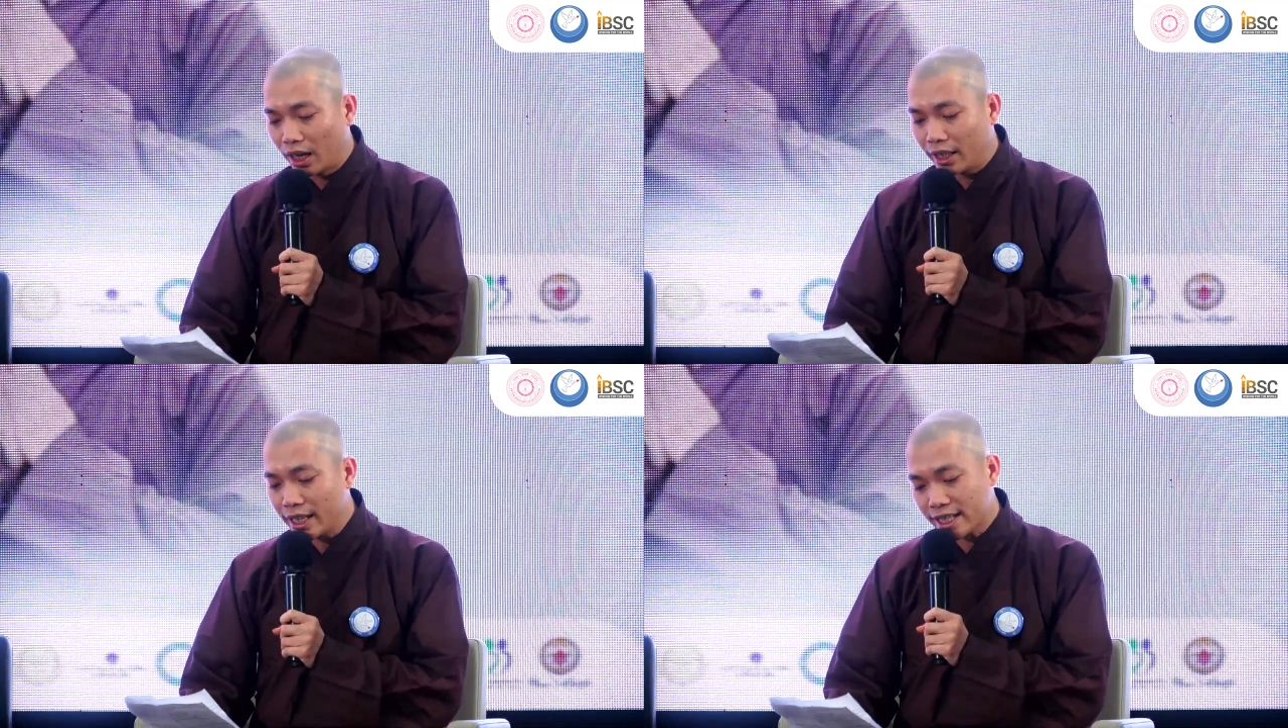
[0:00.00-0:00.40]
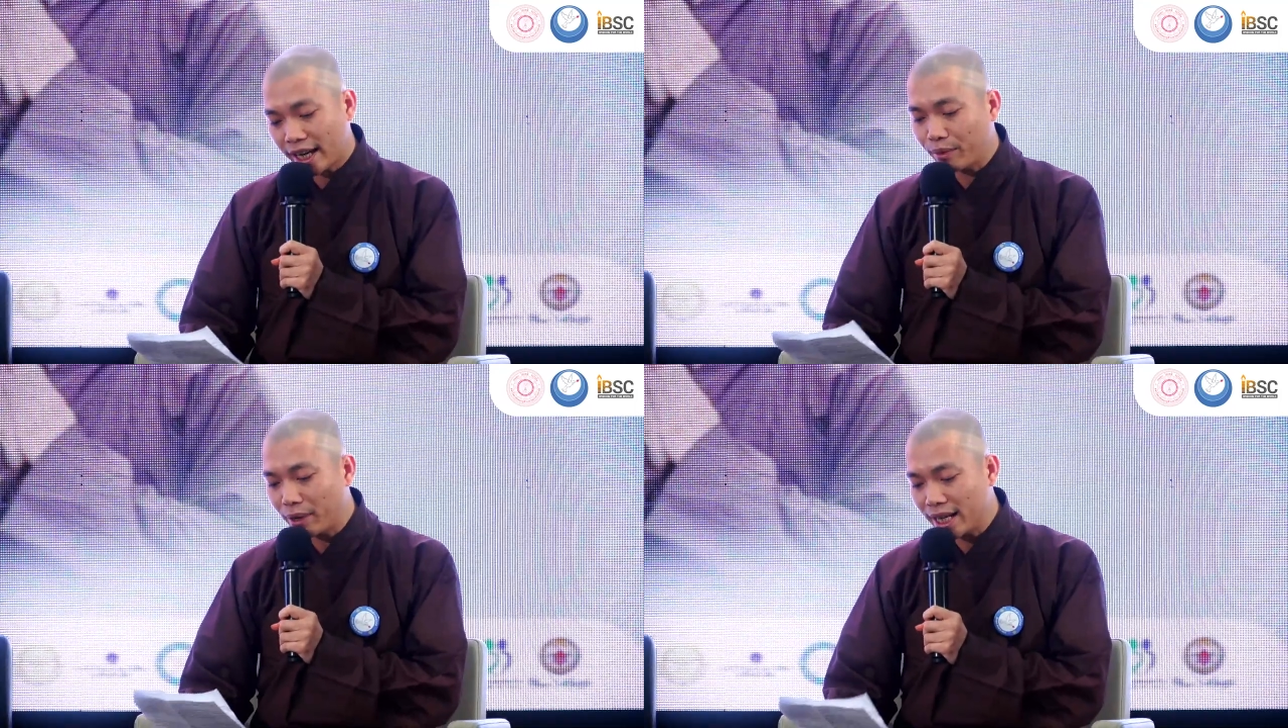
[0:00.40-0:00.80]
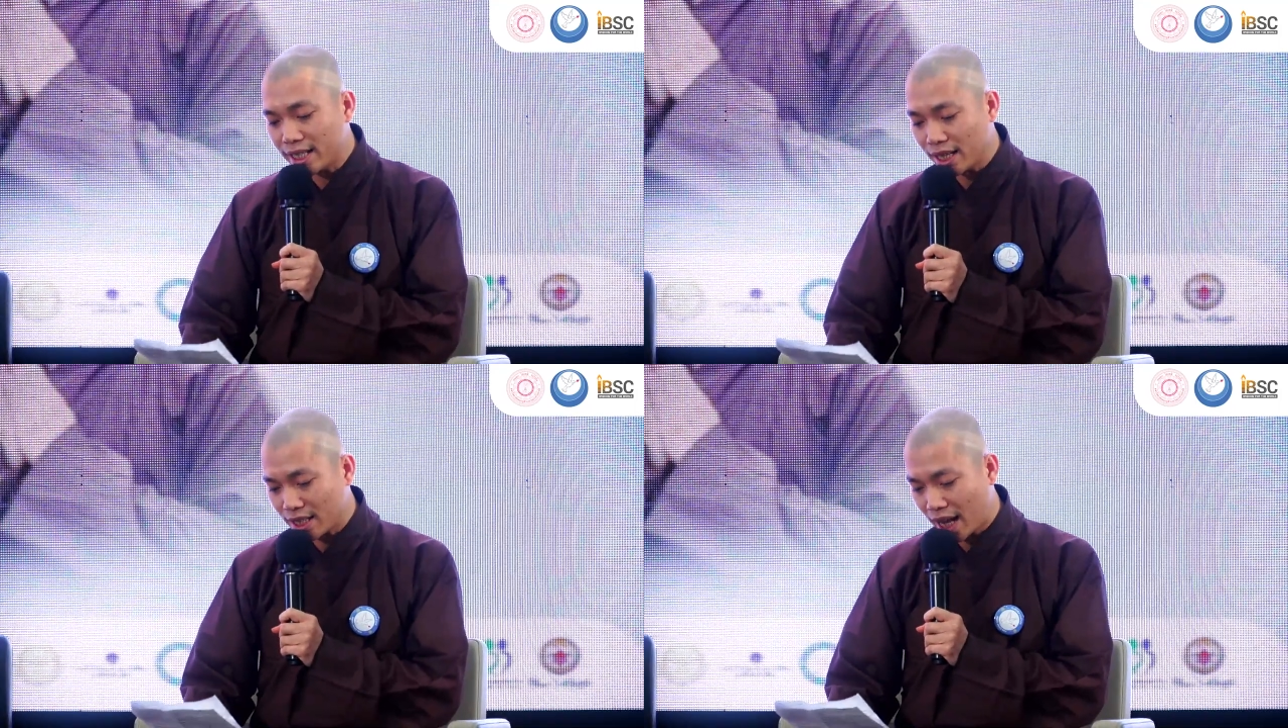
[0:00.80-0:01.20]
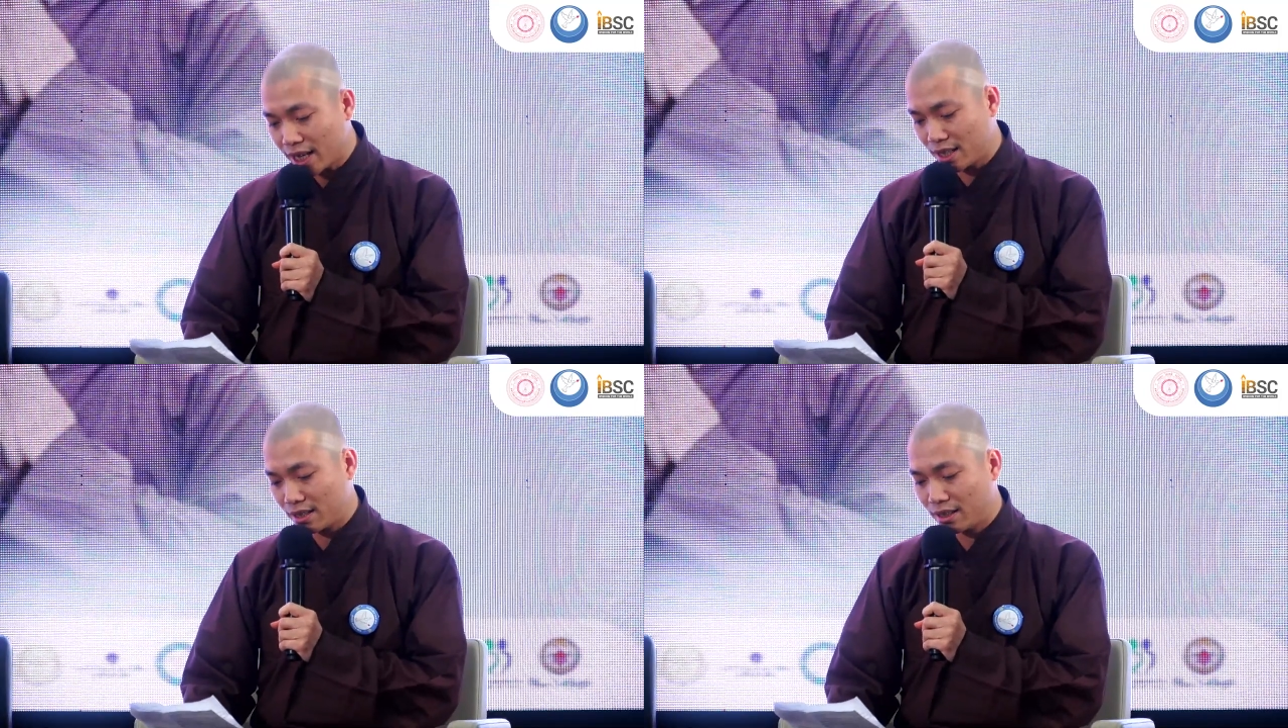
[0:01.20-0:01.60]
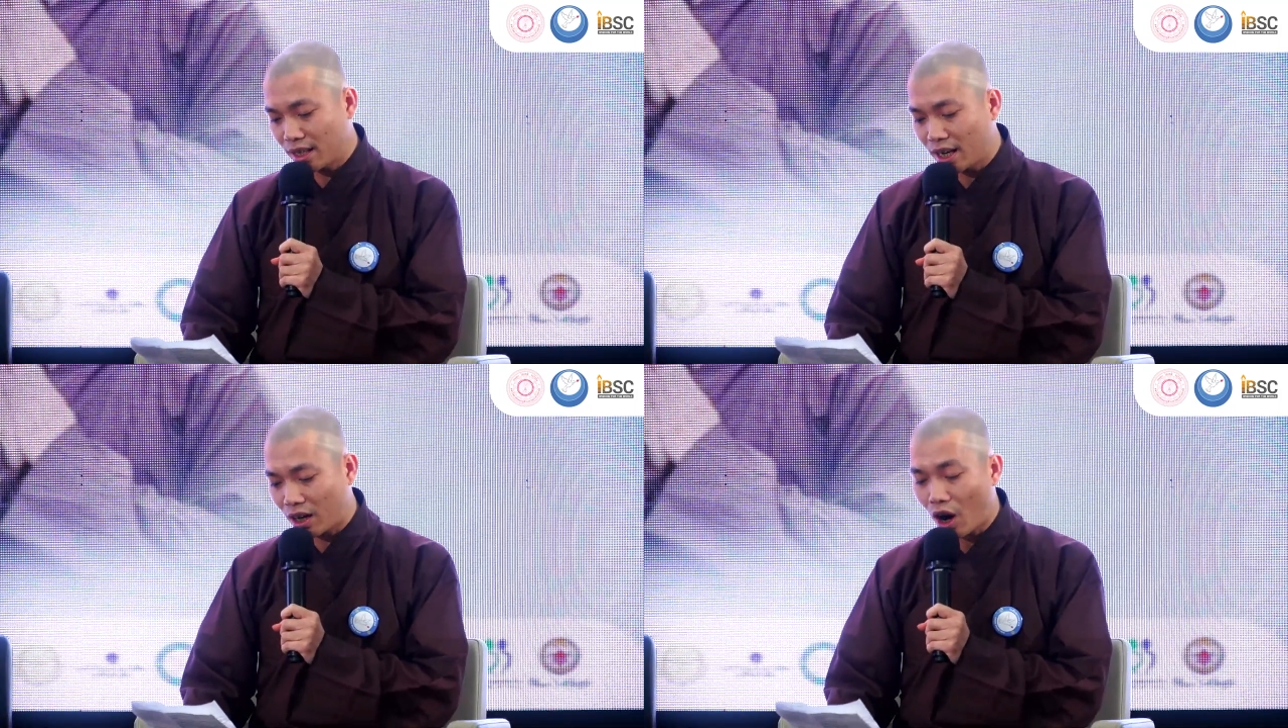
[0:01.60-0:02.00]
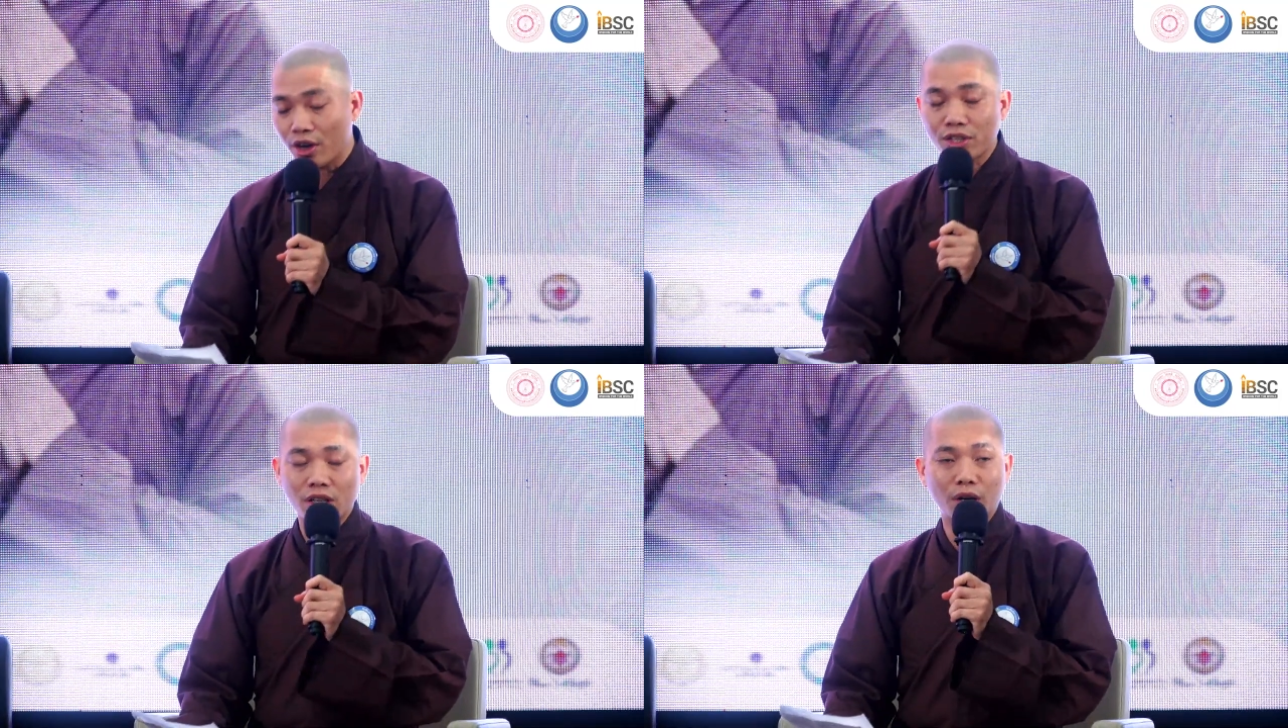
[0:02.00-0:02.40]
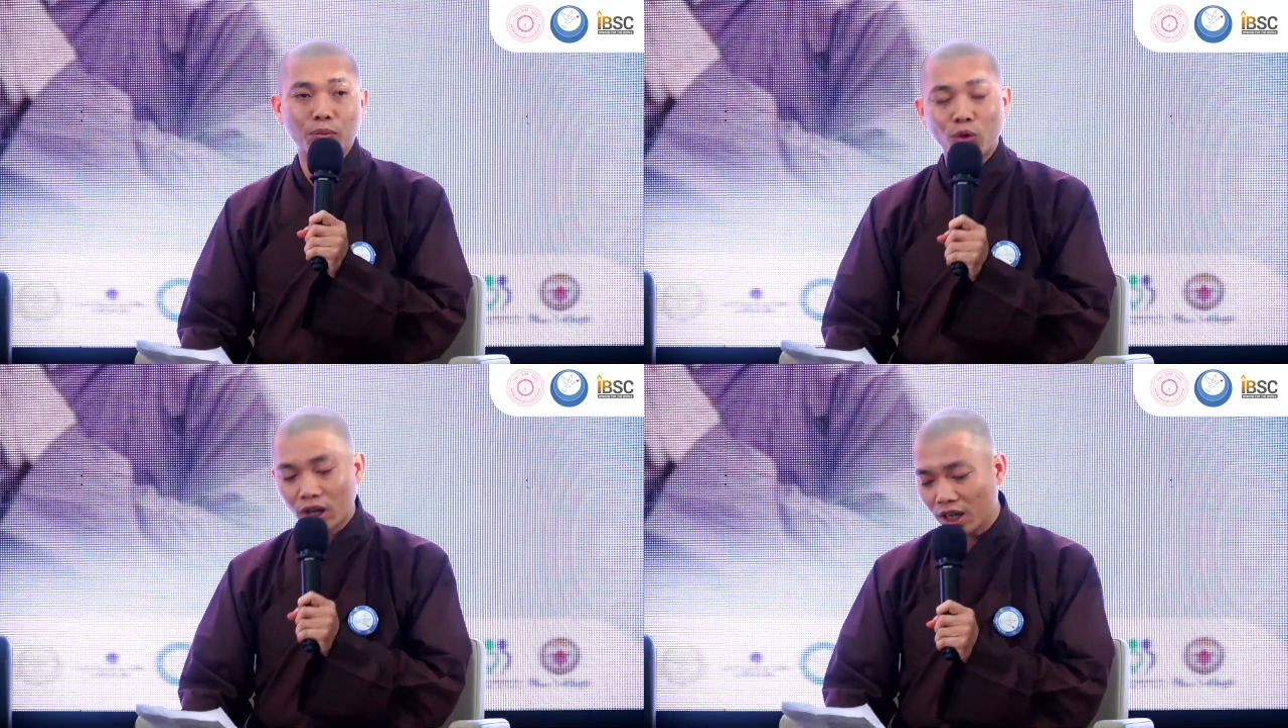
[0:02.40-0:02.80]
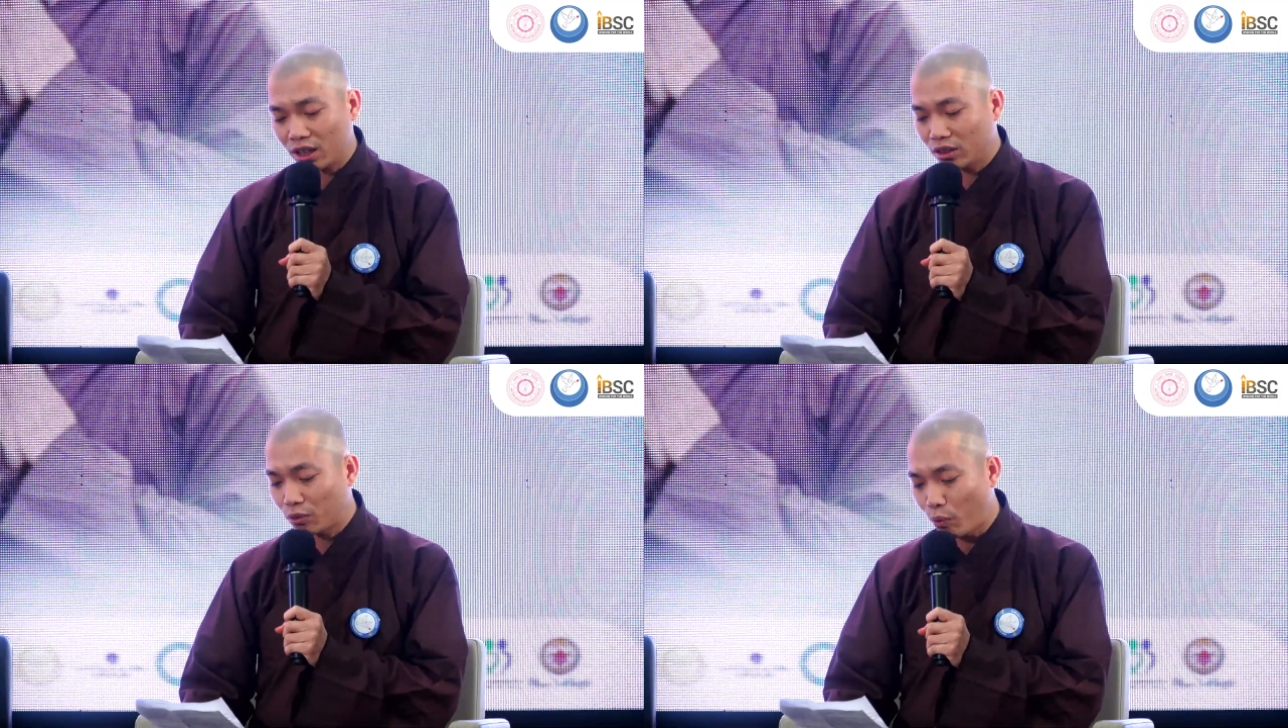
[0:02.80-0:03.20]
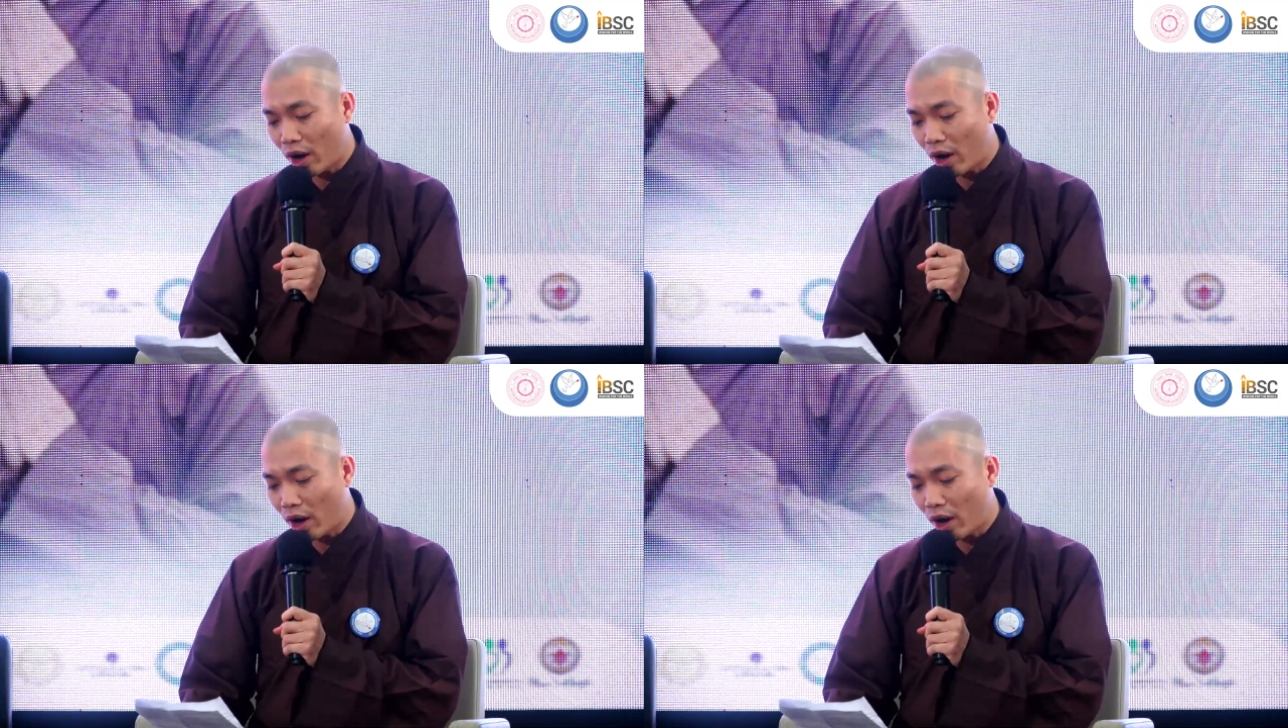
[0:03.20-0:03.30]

It can be said that the cause of war,